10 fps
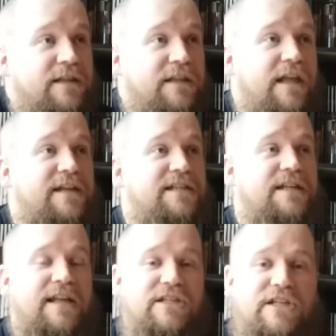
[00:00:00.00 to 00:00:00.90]
like I said,
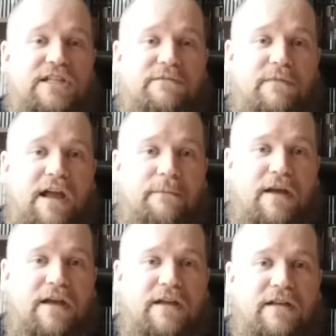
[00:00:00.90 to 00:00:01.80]
that's just not
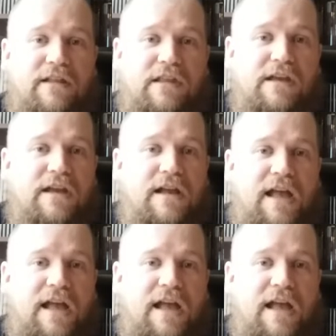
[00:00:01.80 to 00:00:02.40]
my thing.